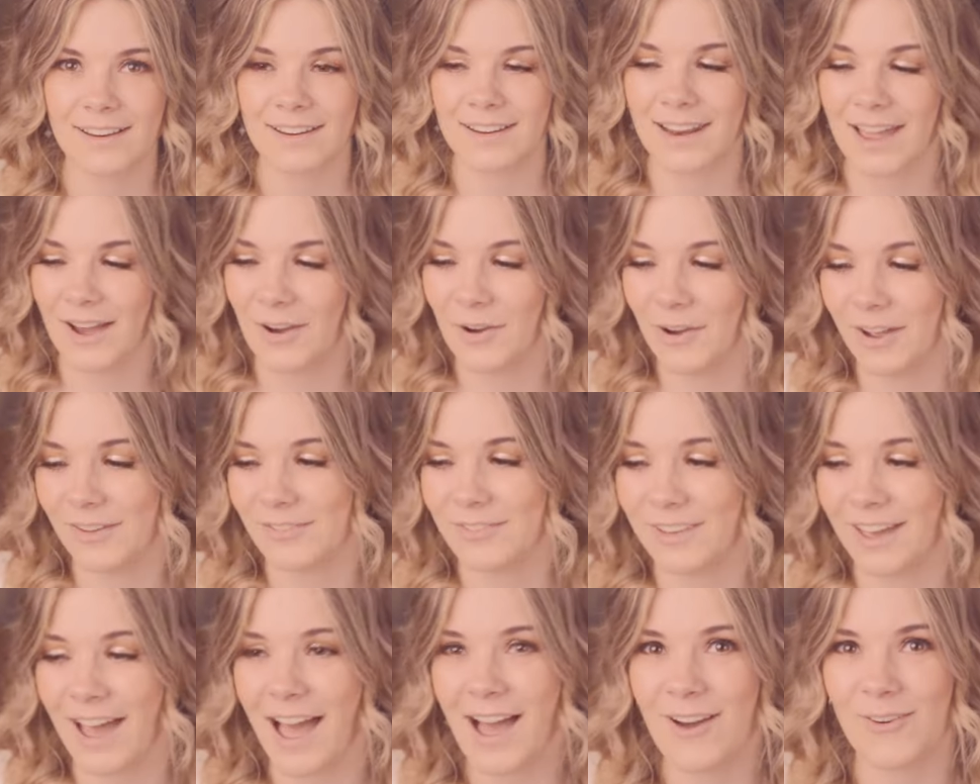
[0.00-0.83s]
Now
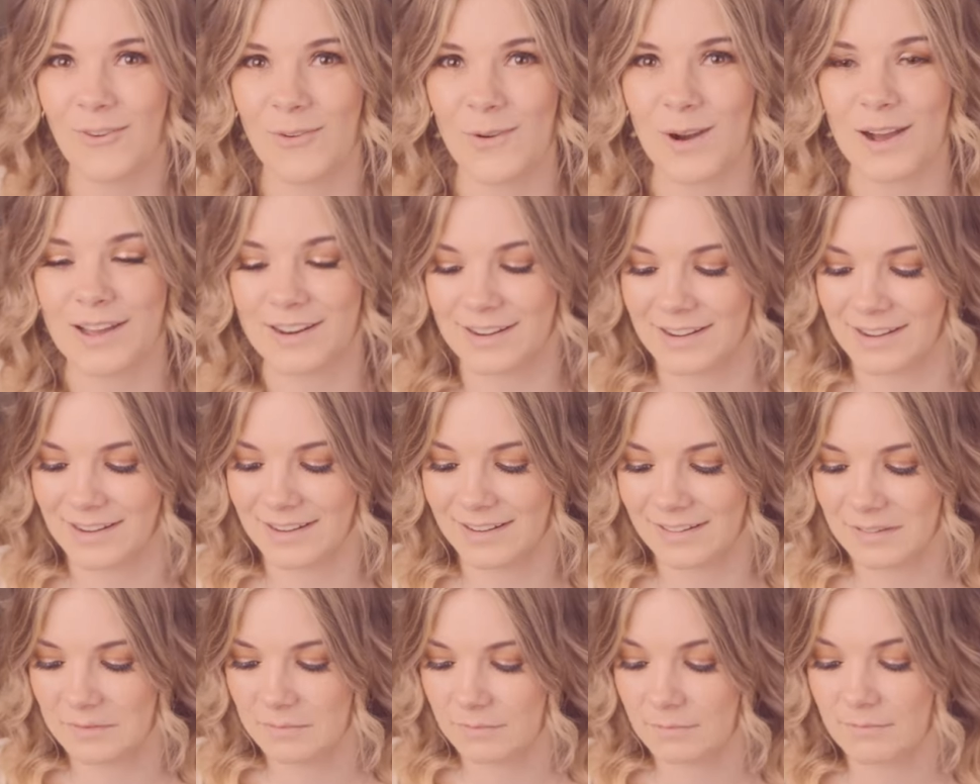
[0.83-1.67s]
I've got one.
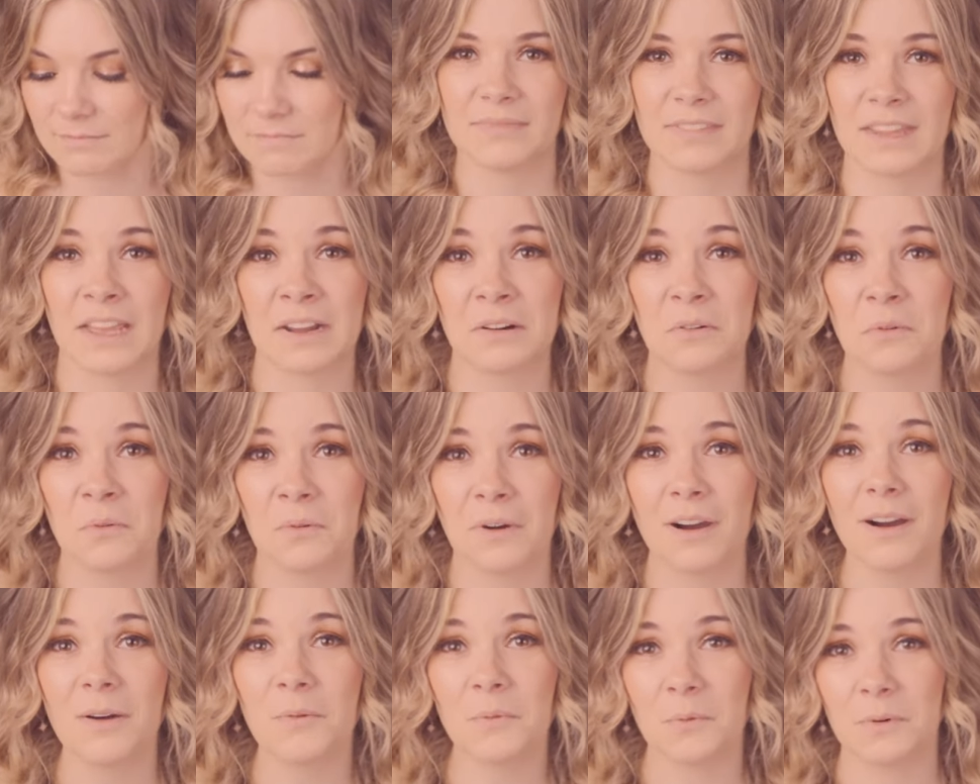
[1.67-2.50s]
I don't
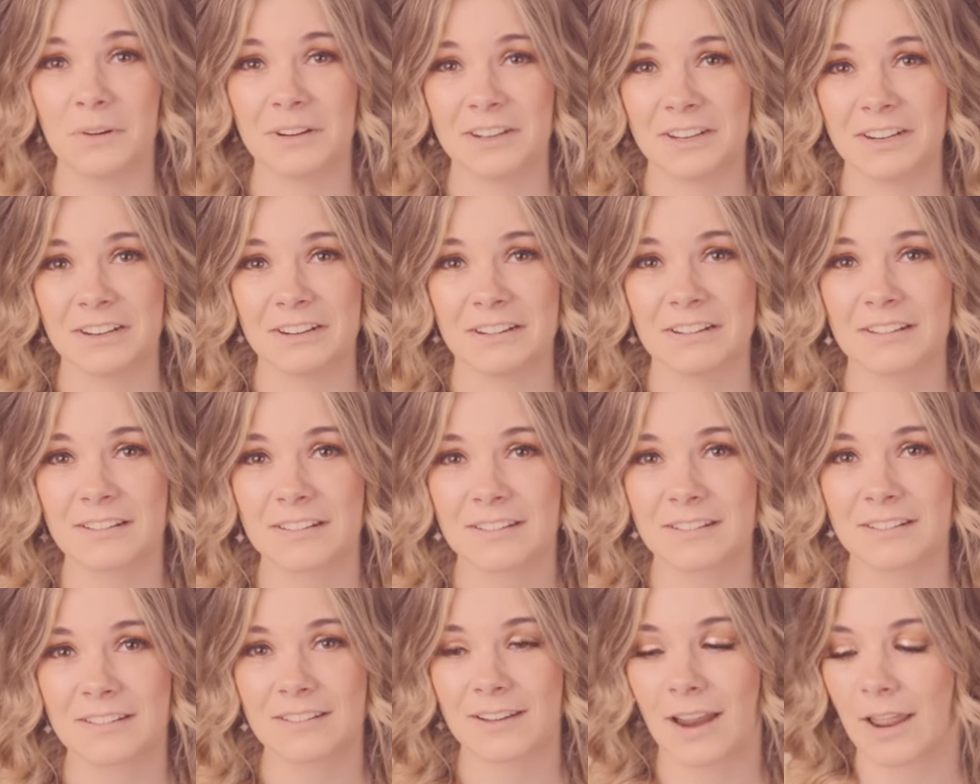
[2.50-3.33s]
want one.
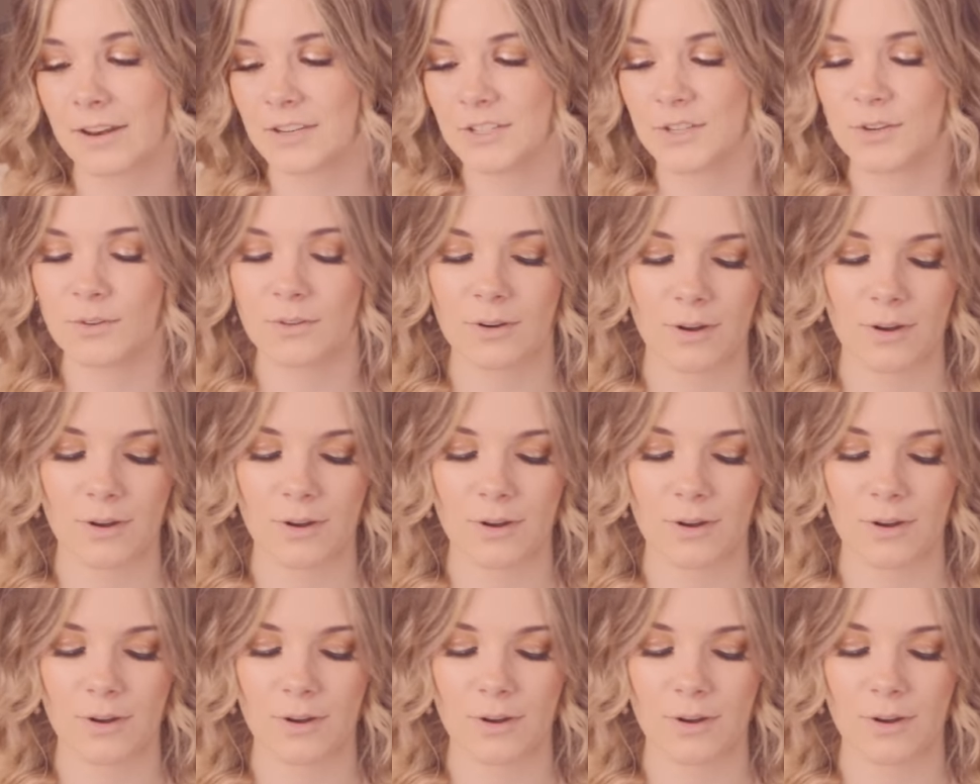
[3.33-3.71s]
I do.